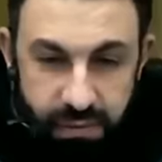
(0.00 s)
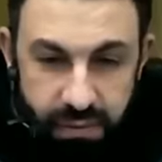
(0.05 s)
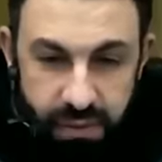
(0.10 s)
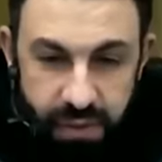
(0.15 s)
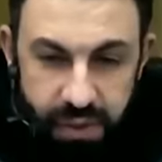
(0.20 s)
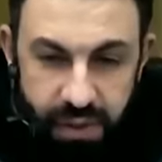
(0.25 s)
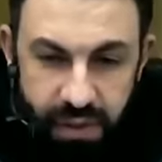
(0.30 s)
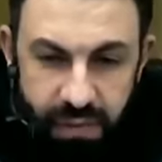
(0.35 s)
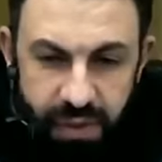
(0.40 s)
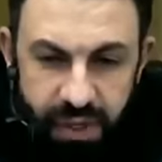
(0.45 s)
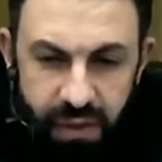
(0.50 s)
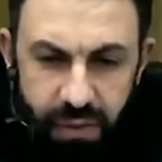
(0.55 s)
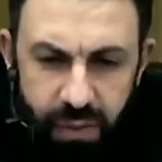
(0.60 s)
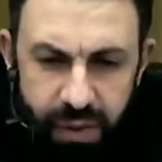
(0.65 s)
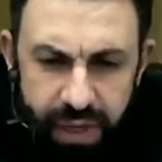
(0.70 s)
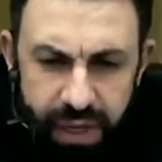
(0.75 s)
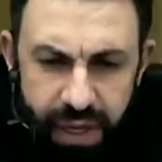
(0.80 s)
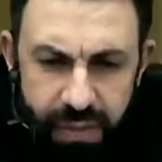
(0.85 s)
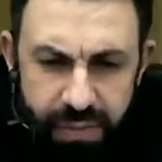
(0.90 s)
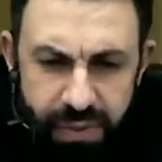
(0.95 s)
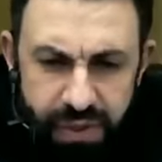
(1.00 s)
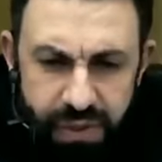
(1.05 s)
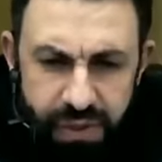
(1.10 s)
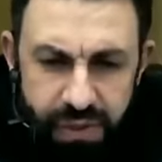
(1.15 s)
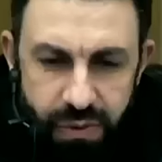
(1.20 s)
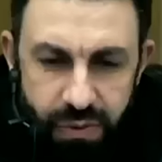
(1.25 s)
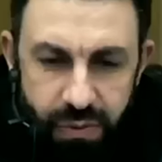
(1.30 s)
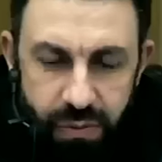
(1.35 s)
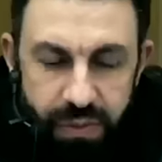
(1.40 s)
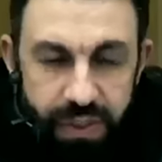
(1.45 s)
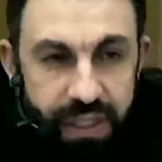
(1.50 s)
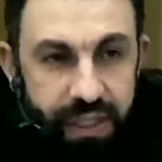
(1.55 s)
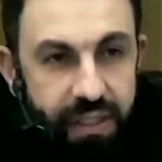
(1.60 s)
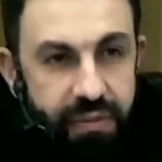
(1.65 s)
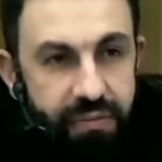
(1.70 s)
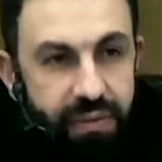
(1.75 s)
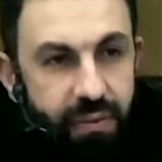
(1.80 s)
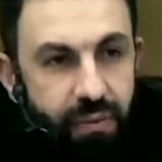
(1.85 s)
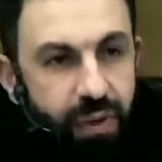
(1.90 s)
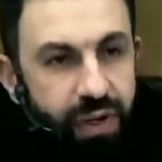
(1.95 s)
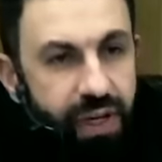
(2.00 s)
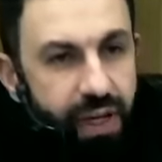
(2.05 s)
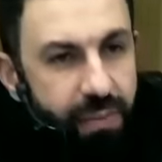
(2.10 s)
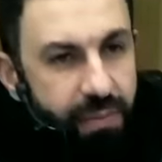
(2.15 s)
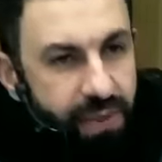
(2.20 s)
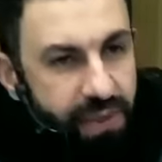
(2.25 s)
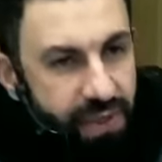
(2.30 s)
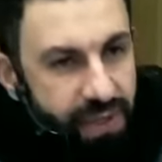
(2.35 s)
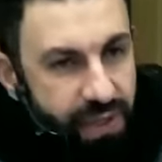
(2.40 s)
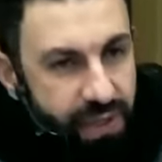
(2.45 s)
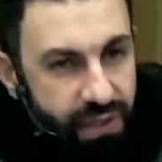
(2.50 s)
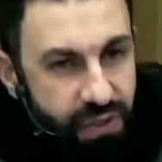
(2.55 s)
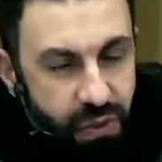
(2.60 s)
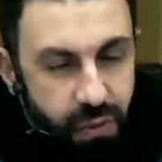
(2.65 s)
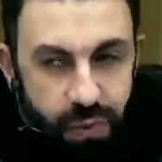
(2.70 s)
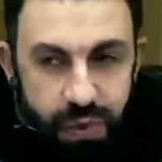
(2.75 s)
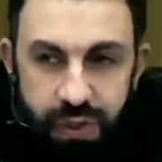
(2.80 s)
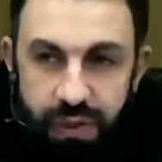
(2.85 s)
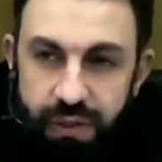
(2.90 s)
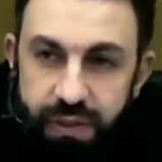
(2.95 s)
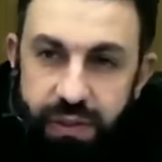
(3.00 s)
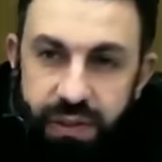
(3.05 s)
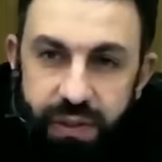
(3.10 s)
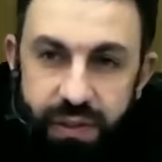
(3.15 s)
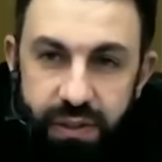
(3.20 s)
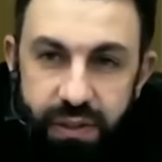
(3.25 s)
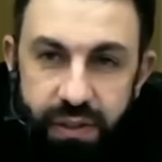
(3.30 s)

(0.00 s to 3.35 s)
that no matter what happens to a believer, what happens in this world,